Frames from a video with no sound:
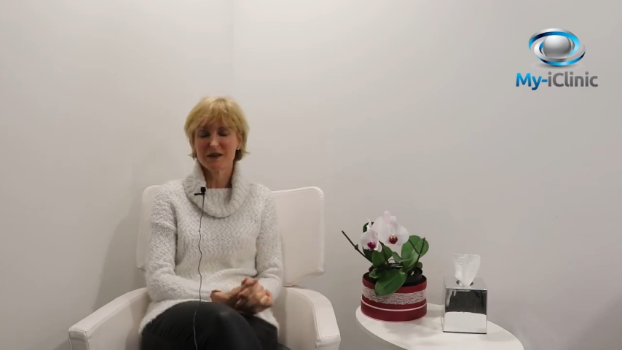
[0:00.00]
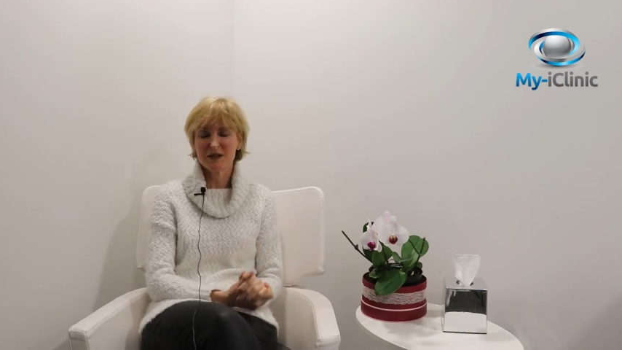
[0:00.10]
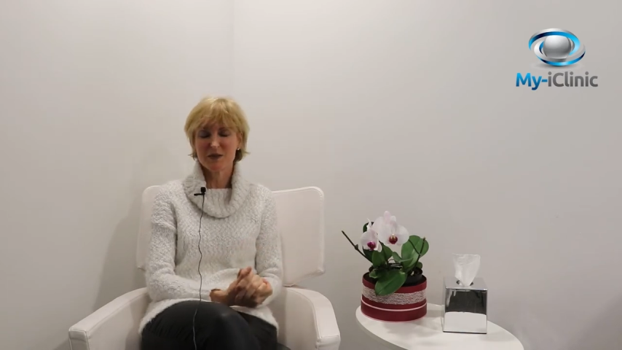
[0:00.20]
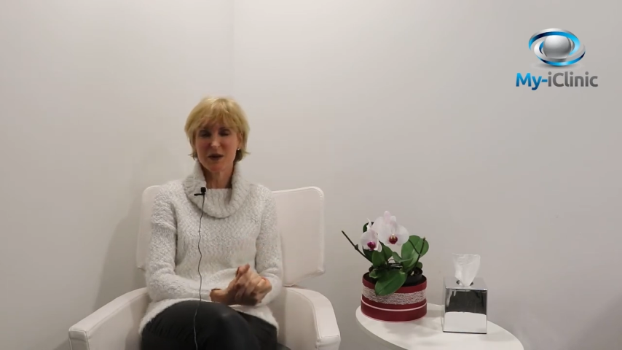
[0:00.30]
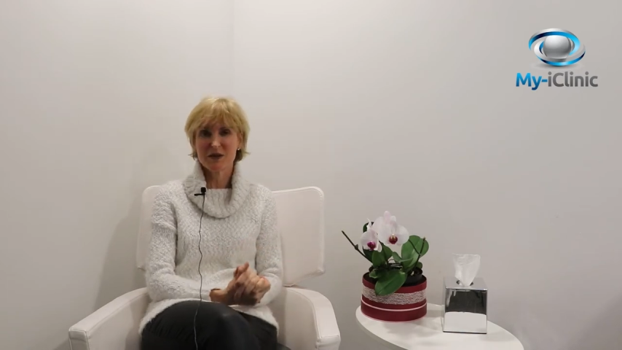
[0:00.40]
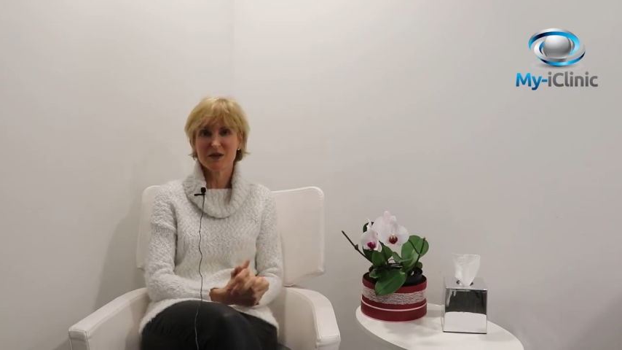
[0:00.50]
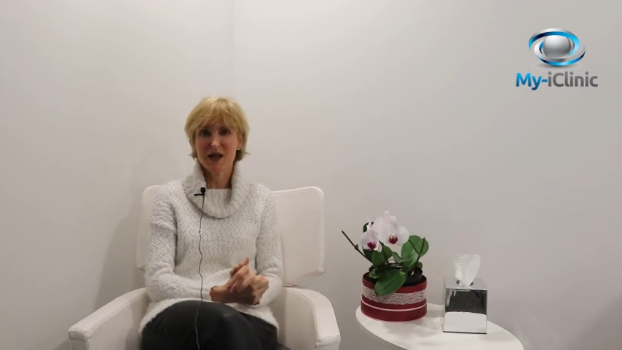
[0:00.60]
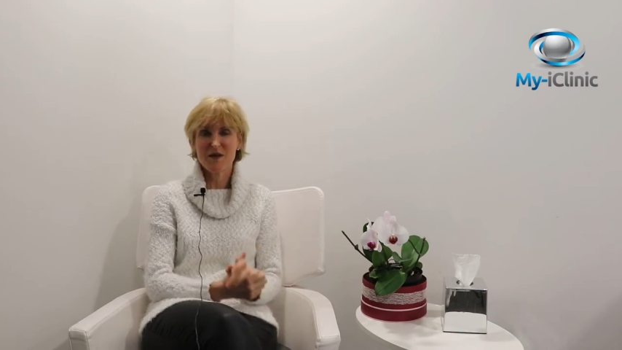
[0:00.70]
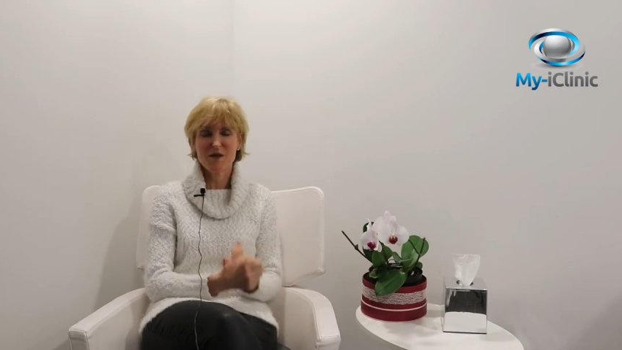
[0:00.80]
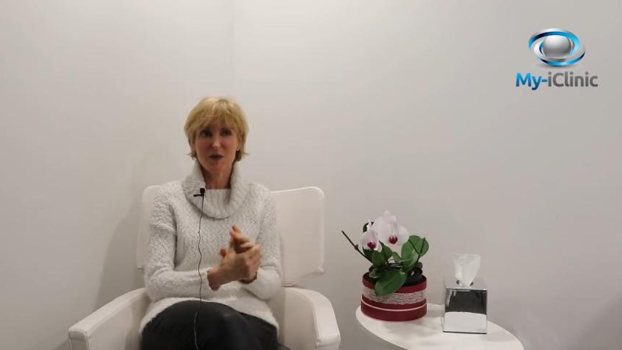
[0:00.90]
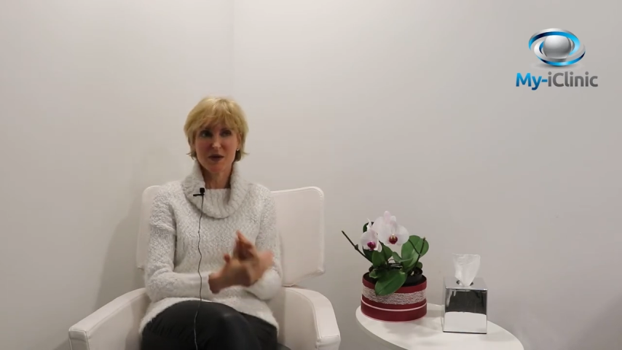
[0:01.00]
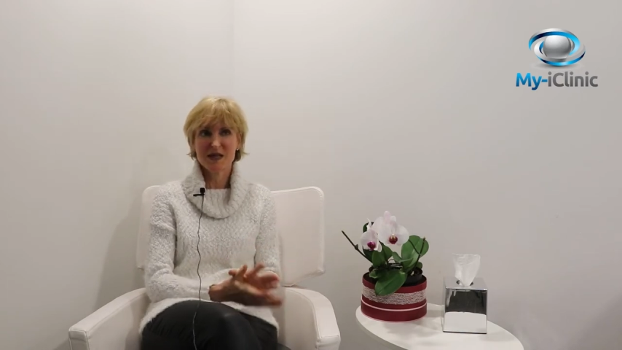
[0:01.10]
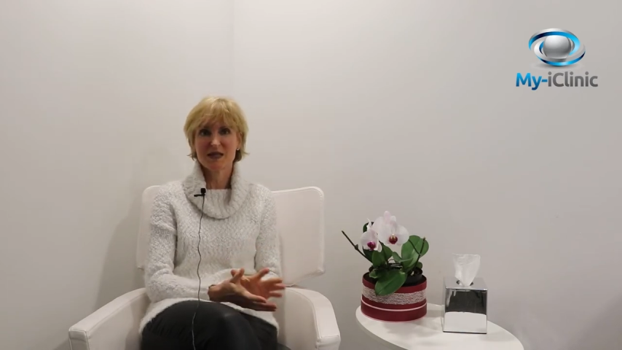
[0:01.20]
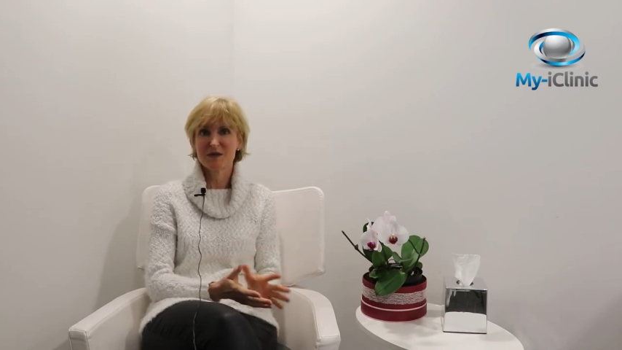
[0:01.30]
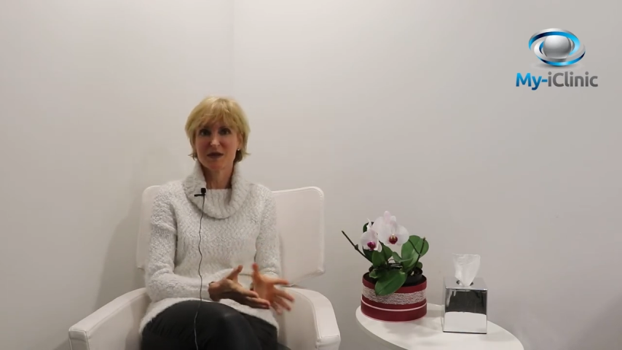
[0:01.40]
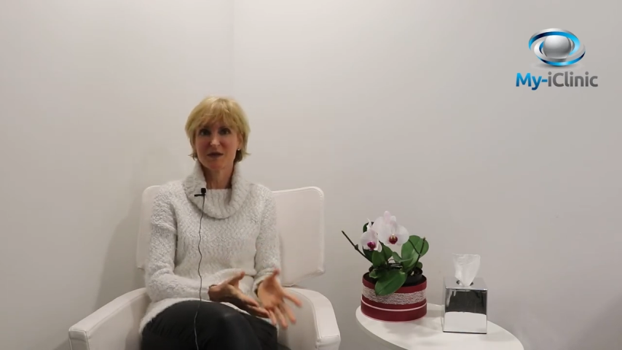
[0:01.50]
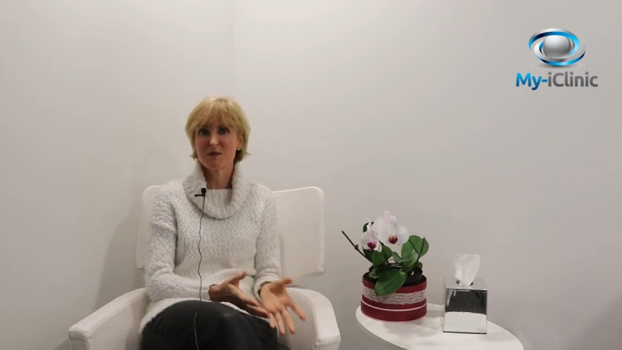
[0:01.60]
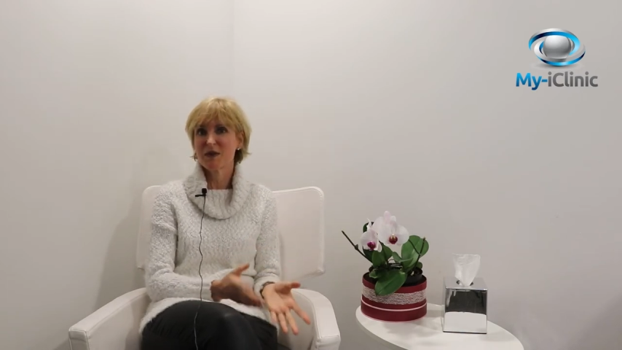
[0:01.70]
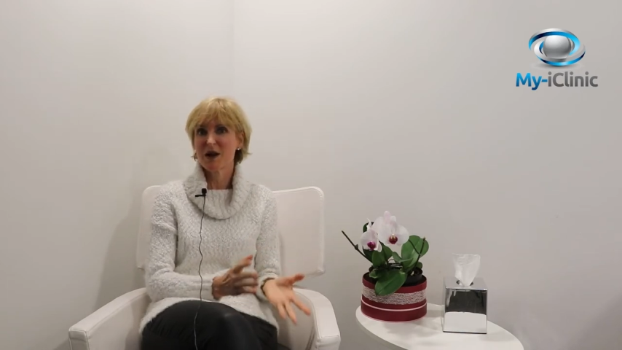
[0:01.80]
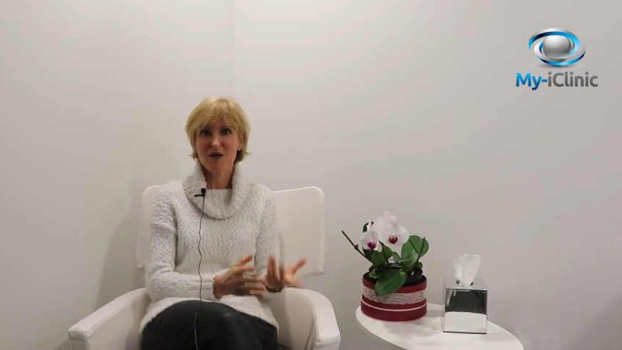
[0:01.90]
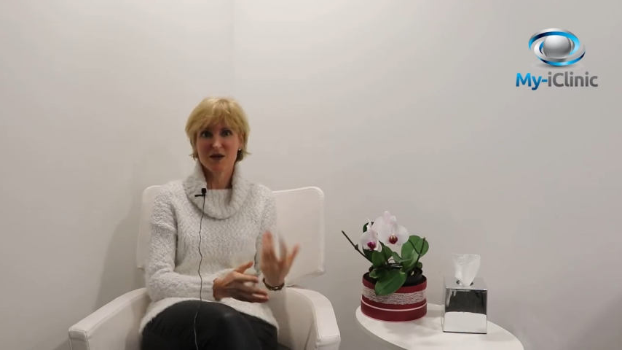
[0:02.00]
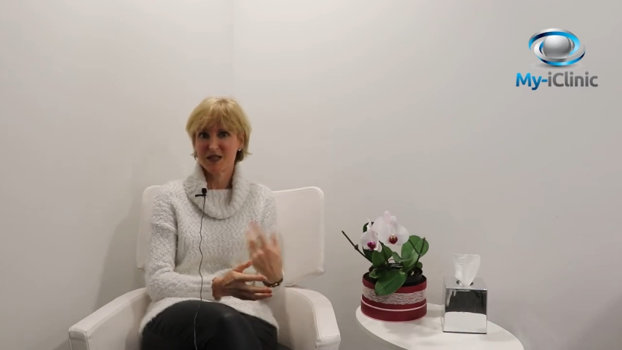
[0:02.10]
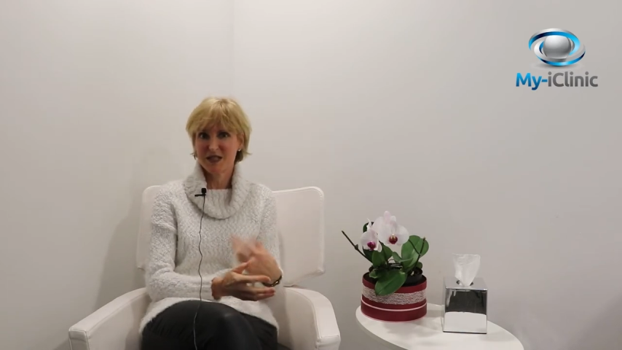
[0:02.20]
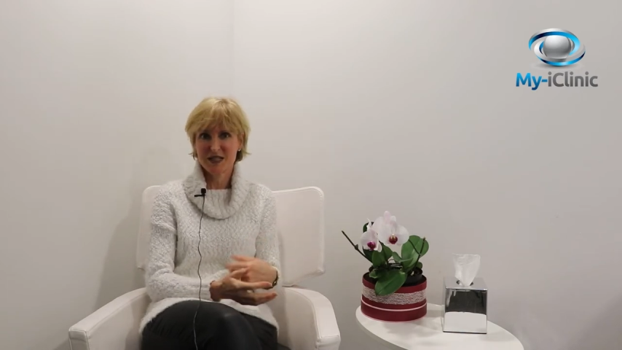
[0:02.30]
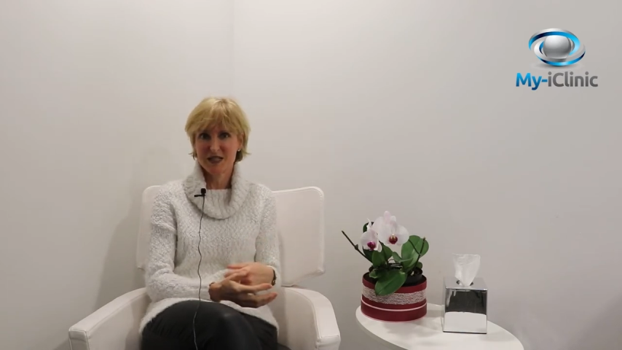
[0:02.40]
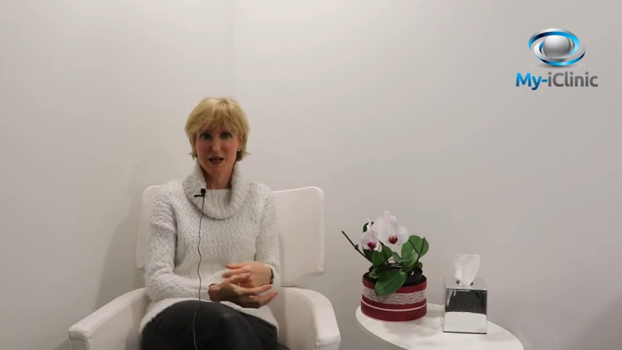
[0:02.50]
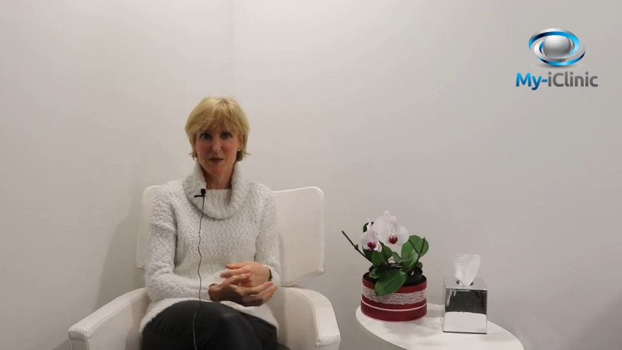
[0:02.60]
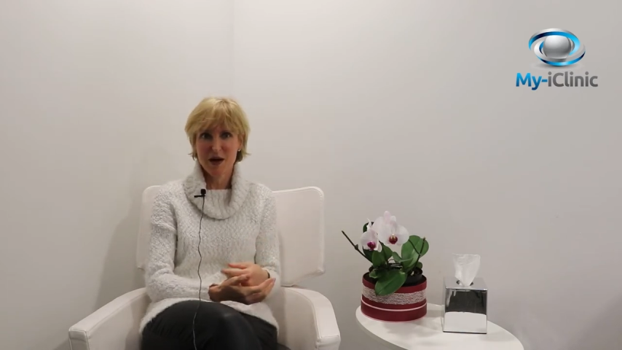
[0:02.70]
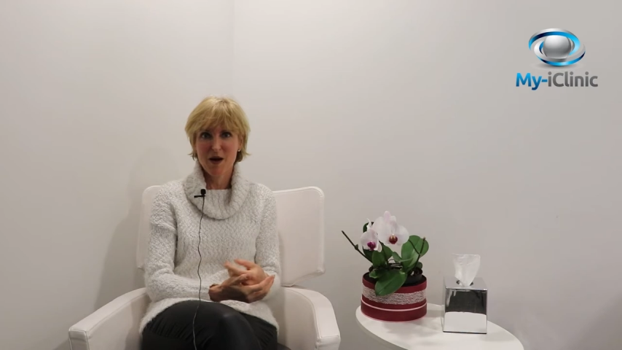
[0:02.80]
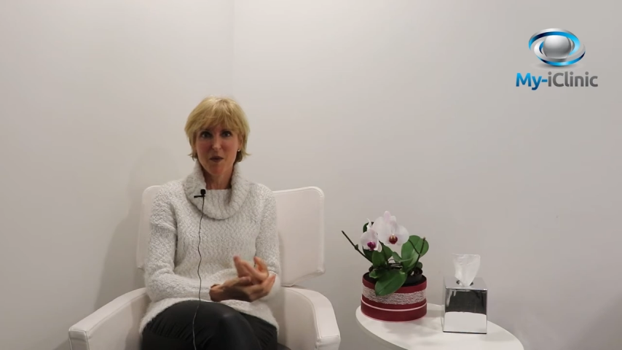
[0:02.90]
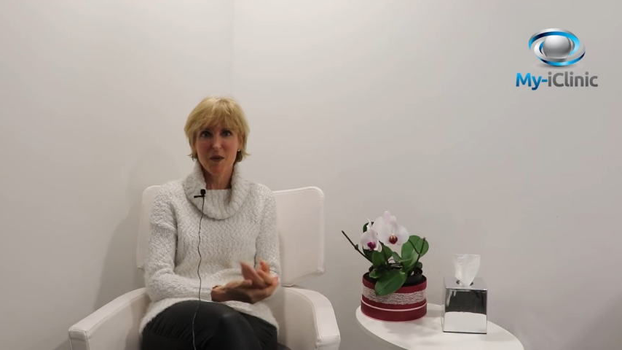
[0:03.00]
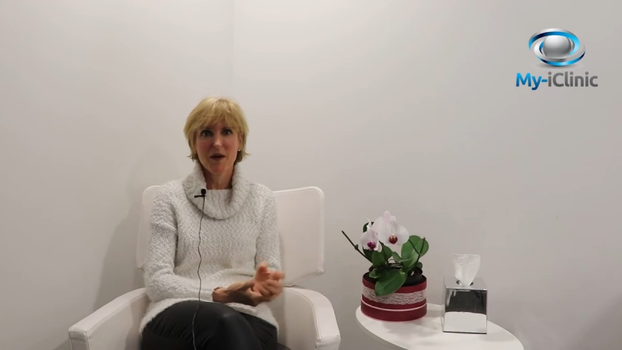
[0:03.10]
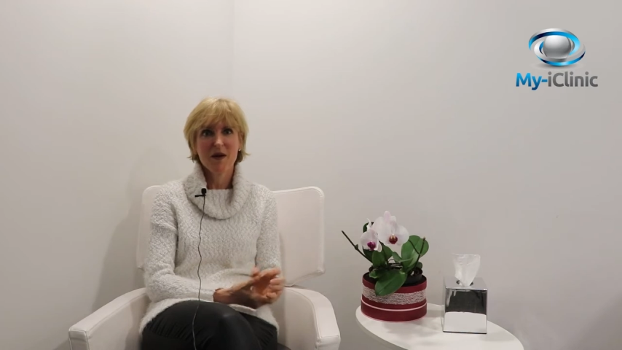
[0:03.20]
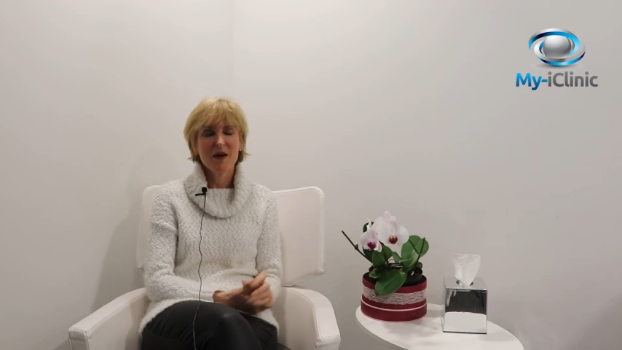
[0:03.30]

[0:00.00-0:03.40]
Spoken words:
I suppose everybody's glasses are steaming up